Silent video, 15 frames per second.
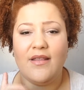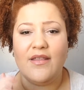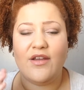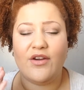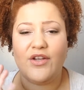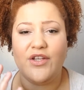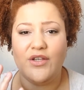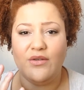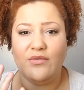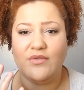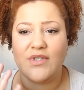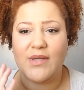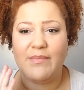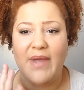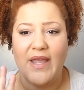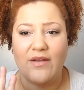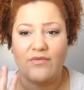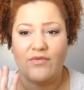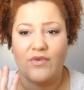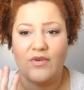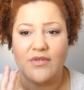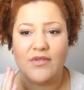they're huge and
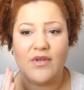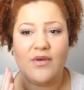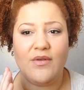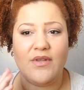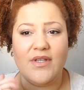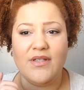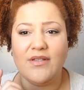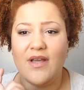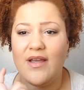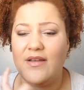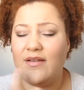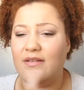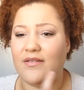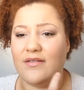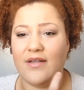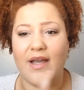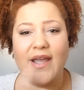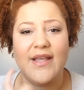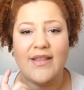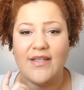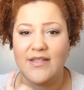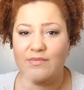painful. So these, I
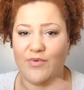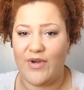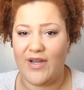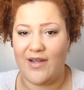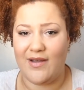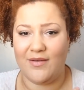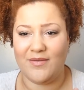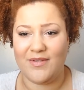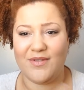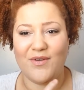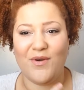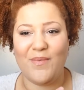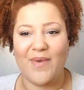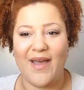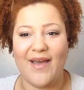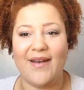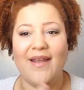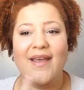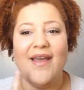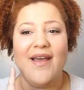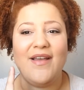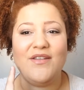hate these breakouts so bad.
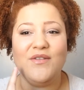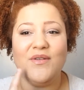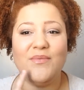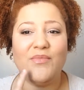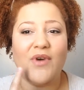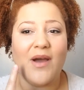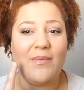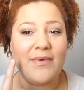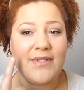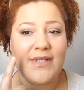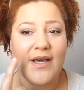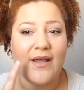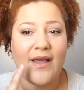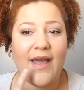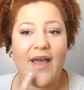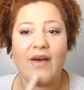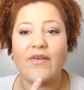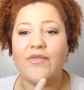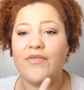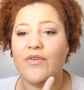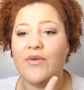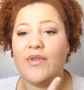As you can probably tell, I
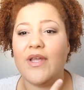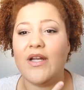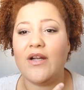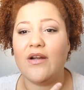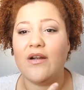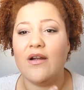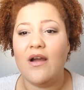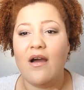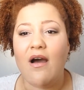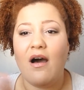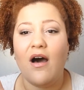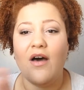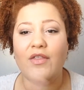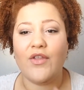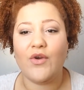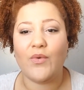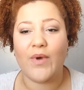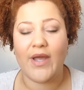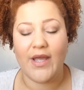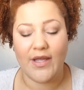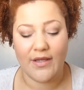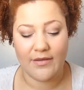have a few that are on their
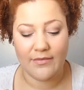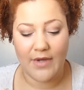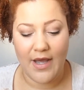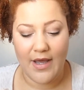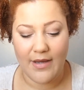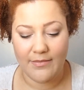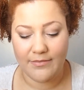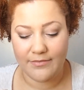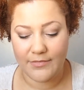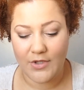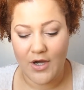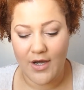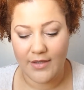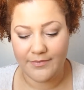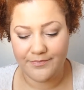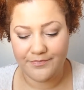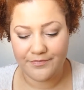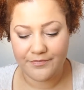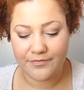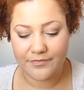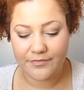way gone,